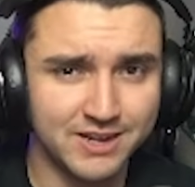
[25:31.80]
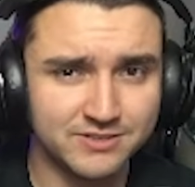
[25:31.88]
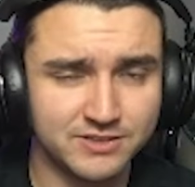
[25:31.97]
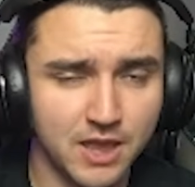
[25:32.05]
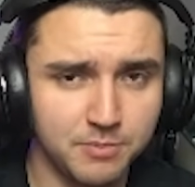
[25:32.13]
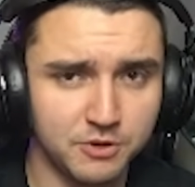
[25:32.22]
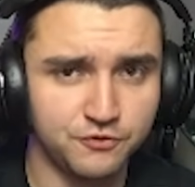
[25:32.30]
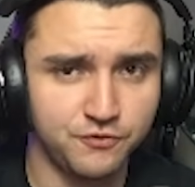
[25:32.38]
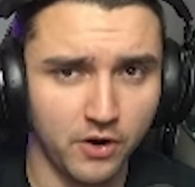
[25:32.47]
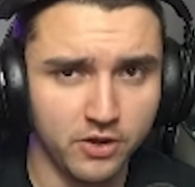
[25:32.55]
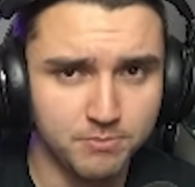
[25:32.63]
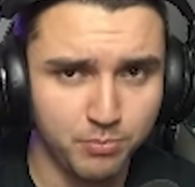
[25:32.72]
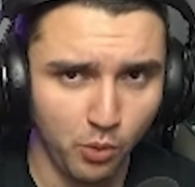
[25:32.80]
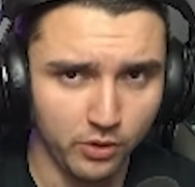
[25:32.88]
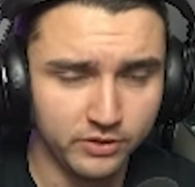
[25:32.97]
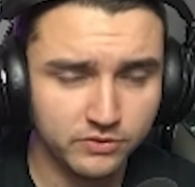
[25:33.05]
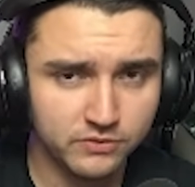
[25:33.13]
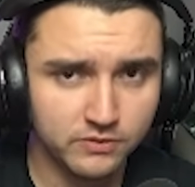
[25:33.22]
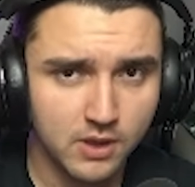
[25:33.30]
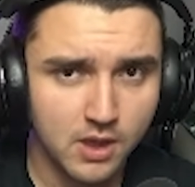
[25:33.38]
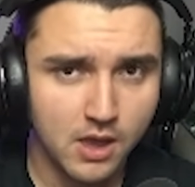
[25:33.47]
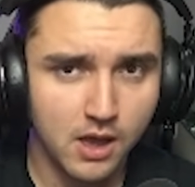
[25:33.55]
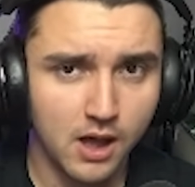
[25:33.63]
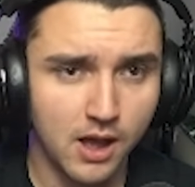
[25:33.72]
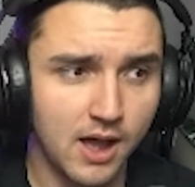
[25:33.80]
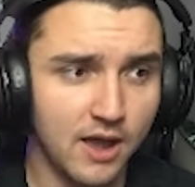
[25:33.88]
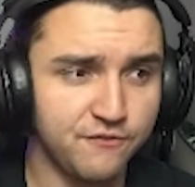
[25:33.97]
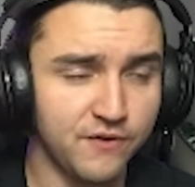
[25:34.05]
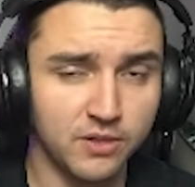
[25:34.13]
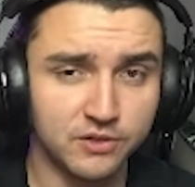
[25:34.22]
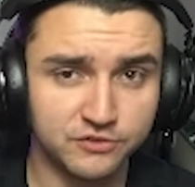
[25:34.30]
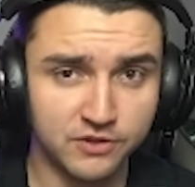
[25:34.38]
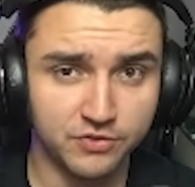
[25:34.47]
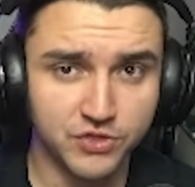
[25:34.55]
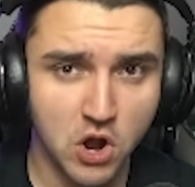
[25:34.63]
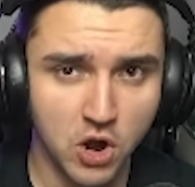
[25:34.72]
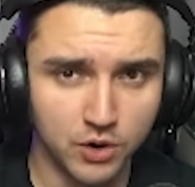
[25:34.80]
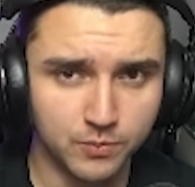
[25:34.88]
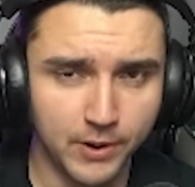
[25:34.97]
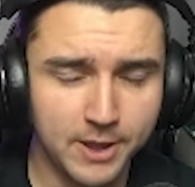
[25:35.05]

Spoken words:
next step is very important. I found this out the hard